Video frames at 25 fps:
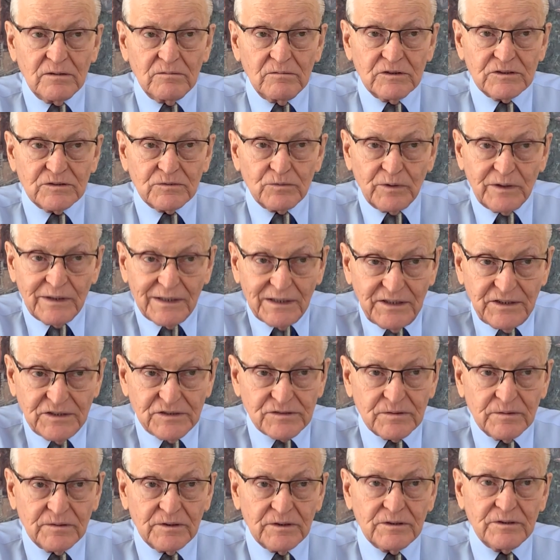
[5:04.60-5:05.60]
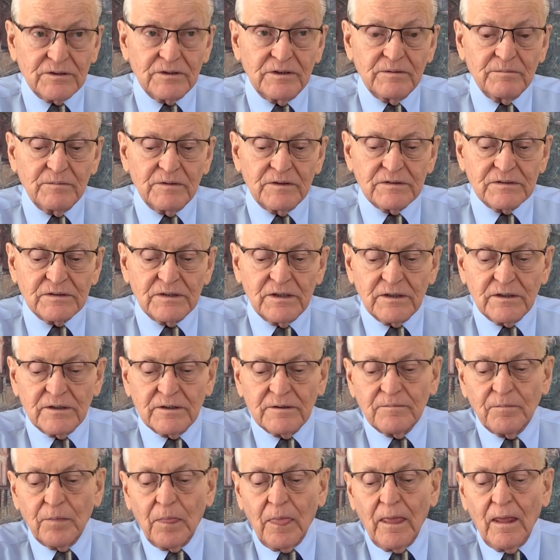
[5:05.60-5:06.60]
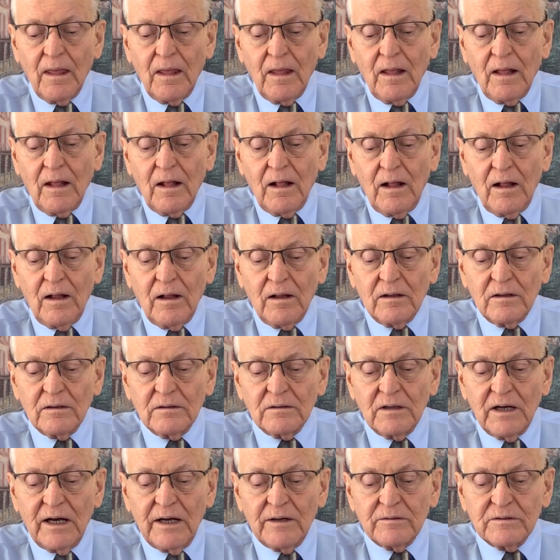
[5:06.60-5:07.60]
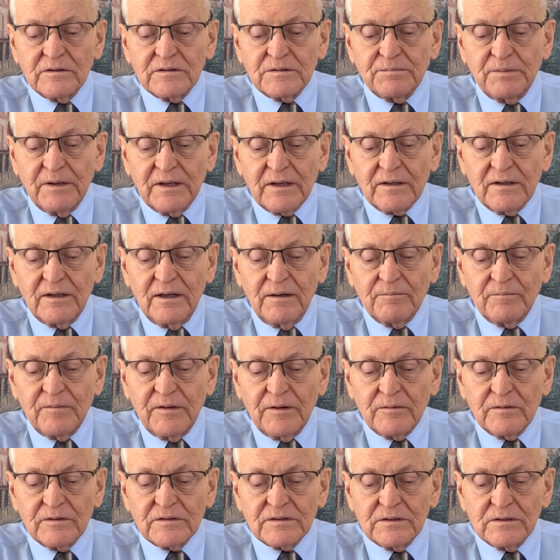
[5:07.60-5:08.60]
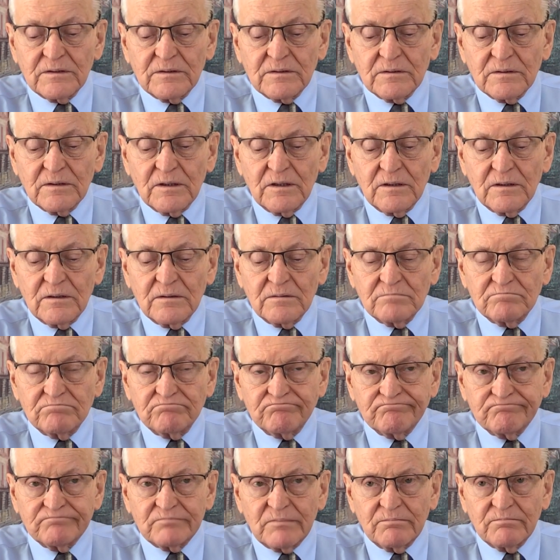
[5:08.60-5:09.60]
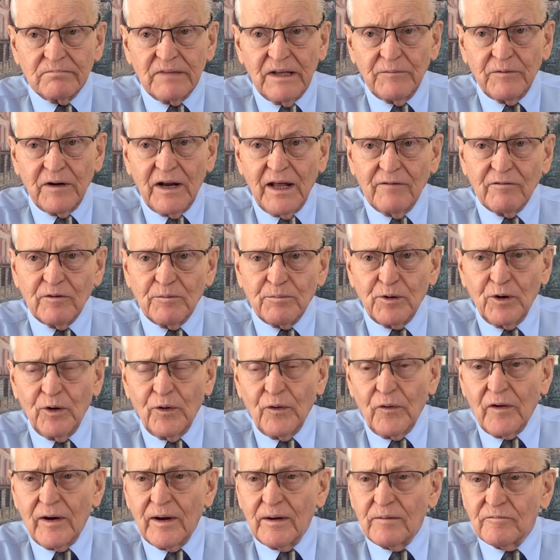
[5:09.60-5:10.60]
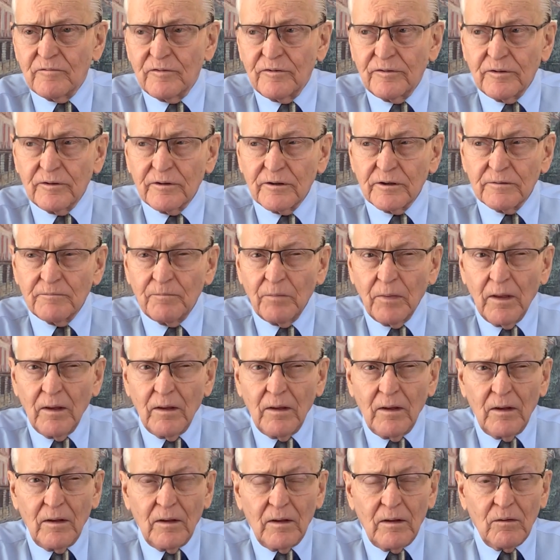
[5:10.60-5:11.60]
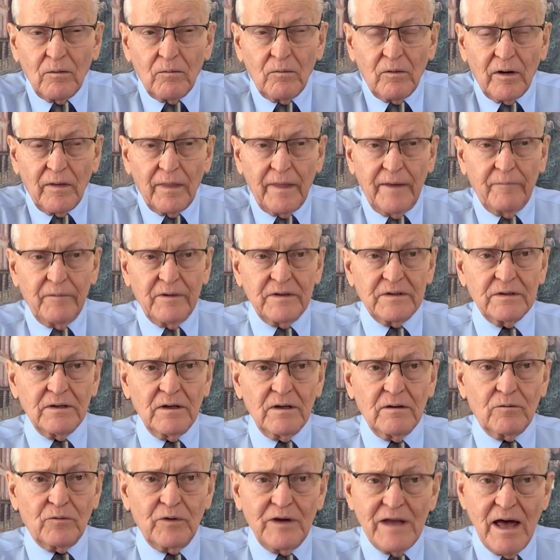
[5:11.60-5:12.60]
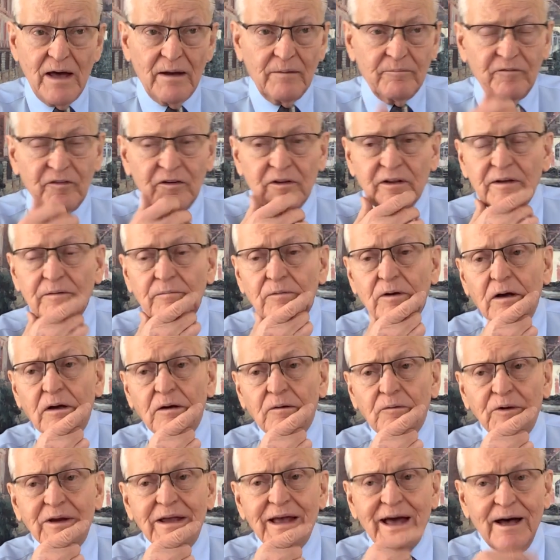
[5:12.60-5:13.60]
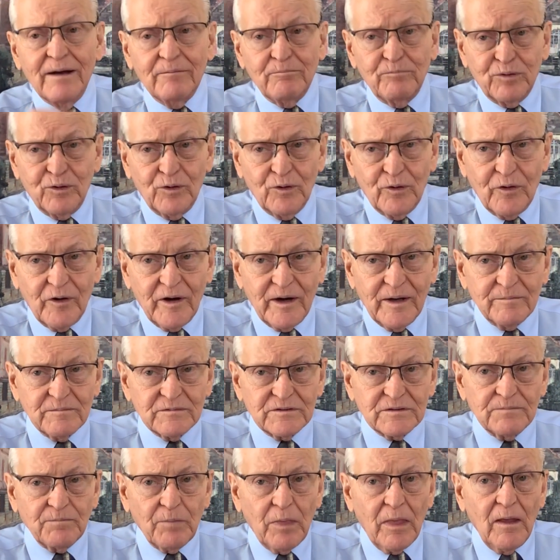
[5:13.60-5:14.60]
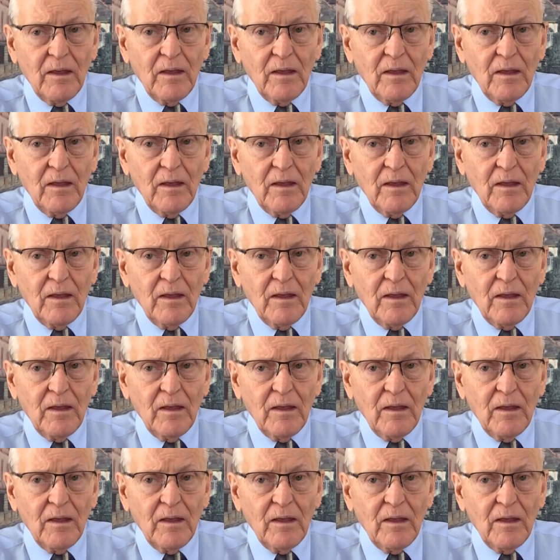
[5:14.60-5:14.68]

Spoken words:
was released from the treatment center, I was picked up. There was they would have a program for where they would rehab programs,